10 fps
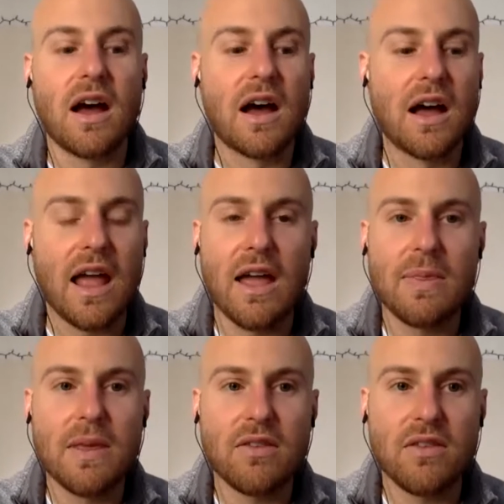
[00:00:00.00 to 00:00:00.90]

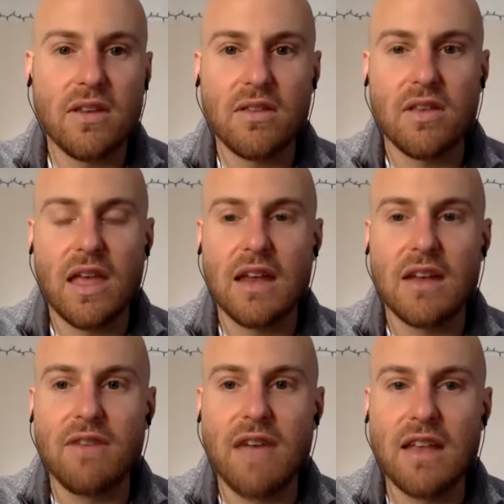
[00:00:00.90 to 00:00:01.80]
And this is an
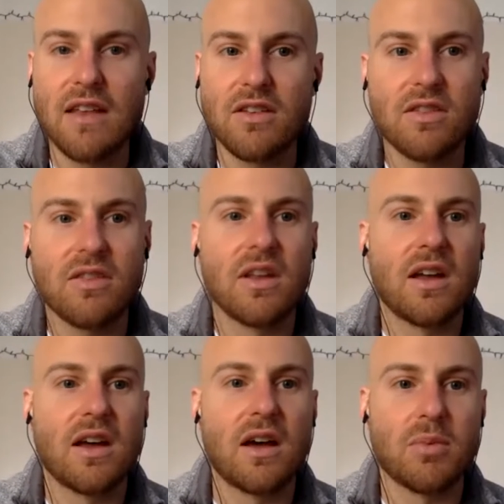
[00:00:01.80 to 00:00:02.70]
event,
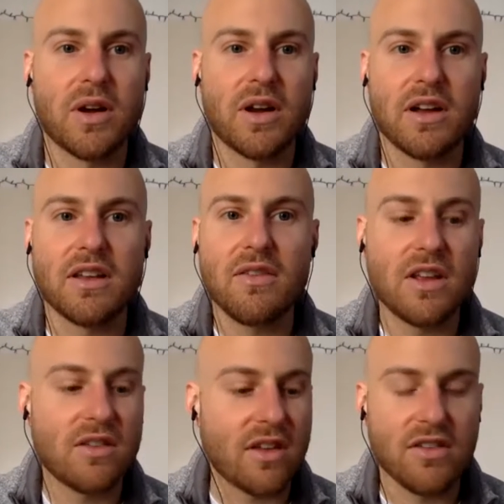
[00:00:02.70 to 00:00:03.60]
Perennial
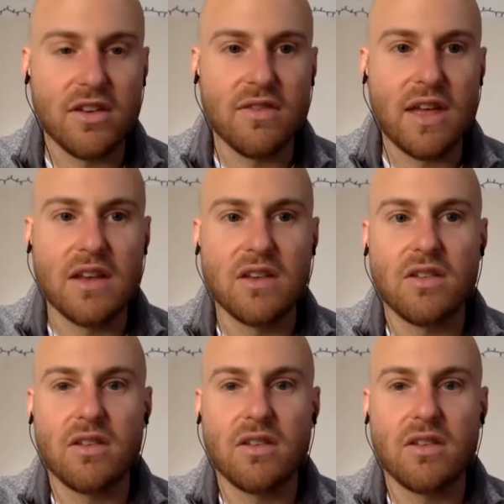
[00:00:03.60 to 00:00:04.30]
Activities is an event